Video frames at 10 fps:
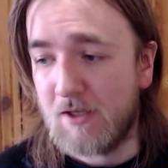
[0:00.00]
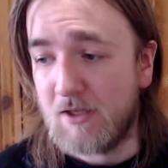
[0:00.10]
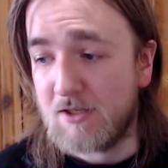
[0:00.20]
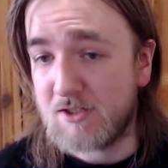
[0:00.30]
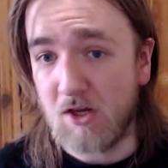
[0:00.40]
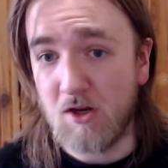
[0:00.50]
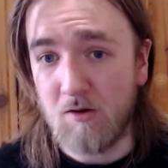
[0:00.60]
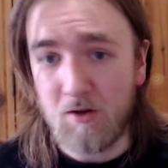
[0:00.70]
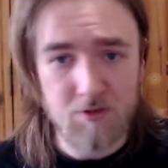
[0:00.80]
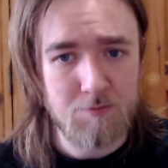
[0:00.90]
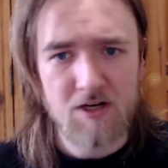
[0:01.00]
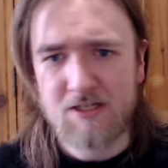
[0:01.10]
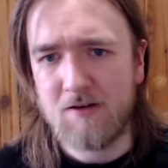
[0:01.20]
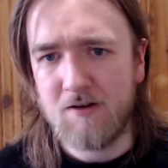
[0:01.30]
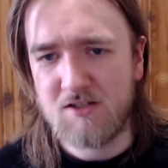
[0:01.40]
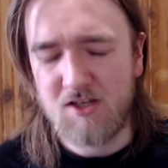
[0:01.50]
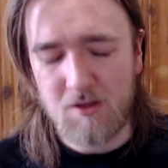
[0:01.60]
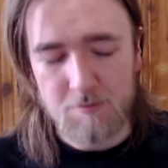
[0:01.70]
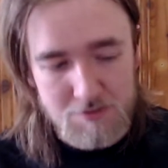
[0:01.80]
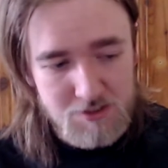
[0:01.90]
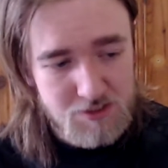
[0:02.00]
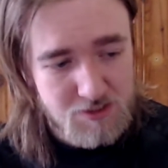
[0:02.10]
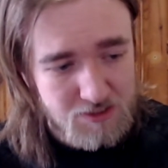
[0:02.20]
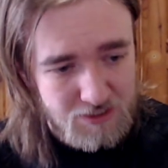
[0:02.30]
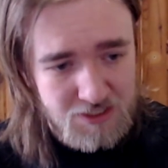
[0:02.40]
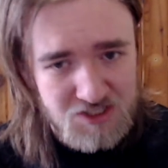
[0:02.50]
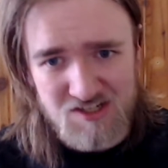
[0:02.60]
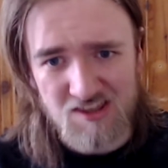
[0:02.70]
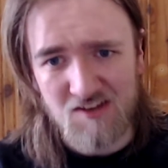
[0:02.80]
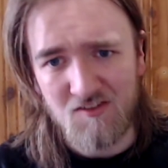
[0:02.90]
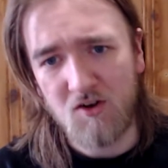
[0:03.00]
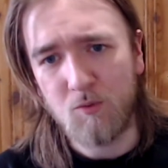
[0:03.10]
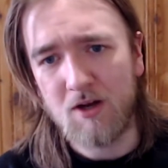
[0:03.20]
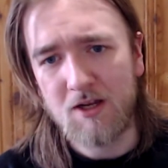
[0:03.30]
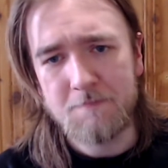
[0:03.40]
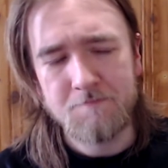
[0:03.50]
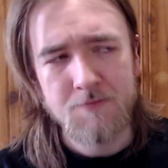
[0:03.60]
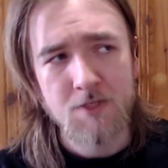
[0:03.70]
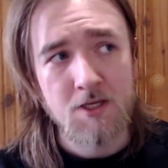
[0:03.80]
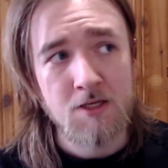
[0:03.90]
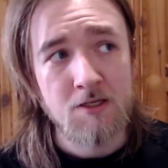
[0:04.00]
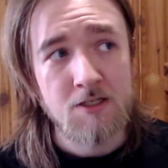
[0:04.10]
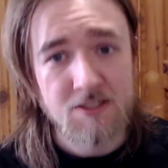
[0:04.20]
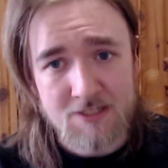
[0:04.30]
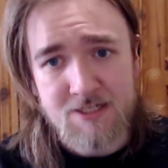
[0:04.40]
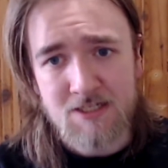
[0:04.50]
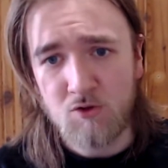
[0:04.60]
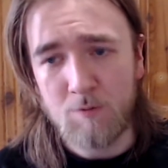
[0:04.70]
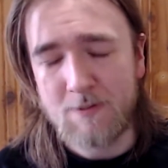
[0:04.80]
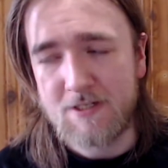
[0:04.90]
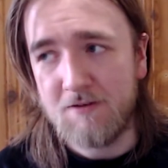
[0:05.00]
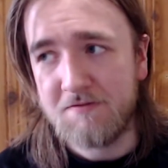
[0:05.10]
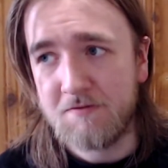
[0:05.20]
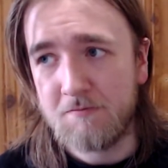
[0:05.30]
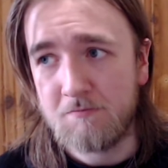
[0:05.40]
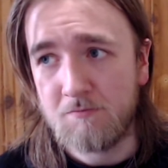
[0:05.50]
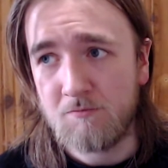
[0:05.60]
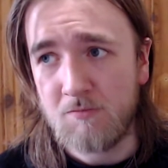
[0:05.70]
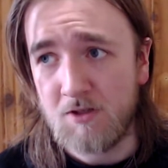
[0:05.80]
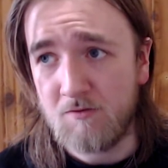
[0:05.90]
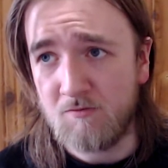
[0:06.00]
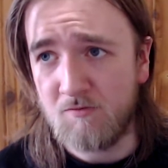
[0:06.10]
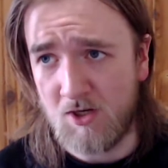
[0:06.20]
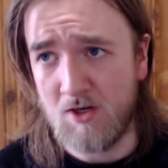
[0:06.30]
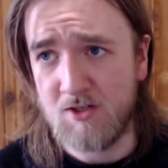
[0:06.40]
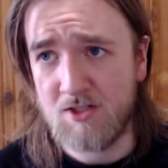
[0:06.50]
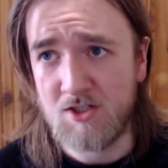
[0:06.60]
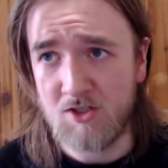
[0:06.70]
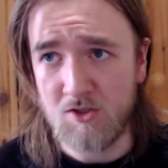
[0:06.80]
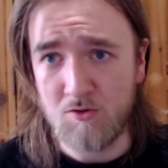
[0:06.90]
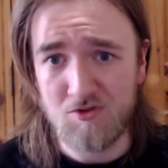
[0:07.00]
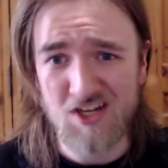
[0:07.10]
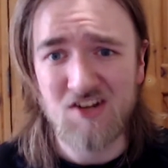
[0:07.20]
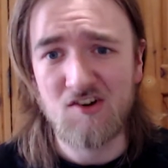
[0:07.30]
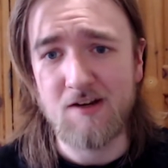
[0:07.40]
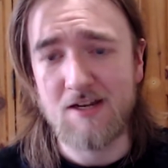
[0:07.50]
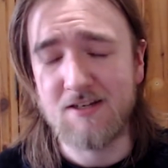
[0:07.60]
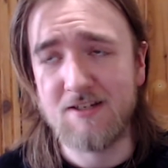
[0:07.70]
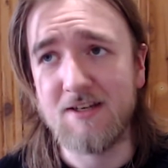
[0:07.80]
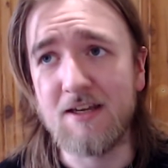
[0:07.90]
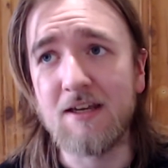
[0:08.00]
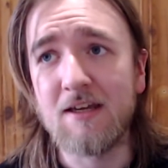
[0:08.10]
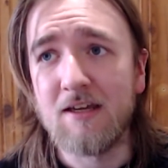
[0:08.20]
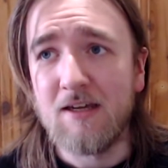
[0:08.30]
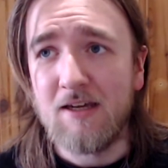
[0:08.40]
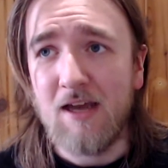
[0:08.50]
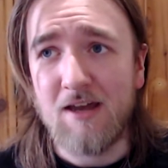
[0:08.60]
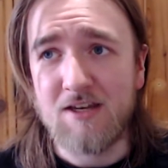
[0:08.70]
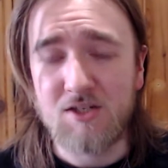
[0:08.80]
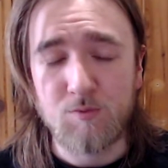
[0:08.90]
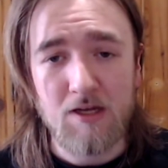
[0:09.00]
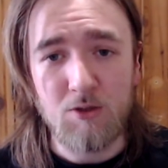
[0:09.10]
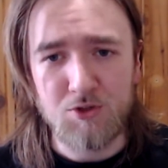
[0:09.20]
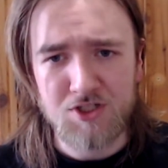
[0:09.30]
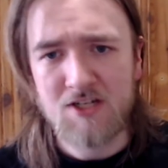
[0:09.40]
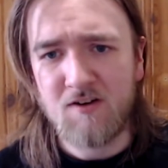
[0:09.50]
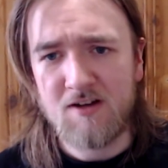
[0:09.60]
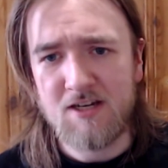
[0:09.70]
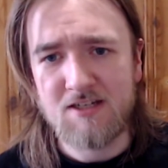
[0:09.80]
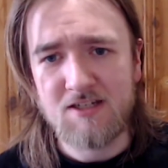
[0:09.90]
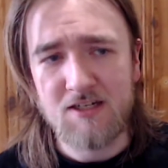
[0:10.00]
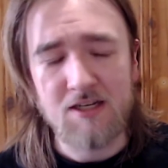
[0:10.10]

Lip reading: So I'm going to break down those terms each and in their own way. Cis-normative regards to gender identity, and it's where your gender identity